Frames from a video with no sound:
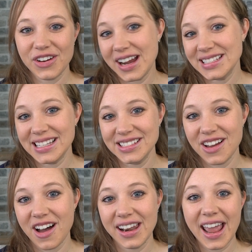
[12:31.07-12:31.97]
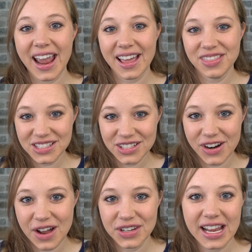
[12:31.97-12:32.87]
Grand Teton and the
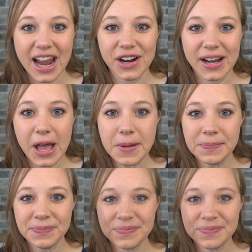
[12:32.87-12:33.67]
surrounding area.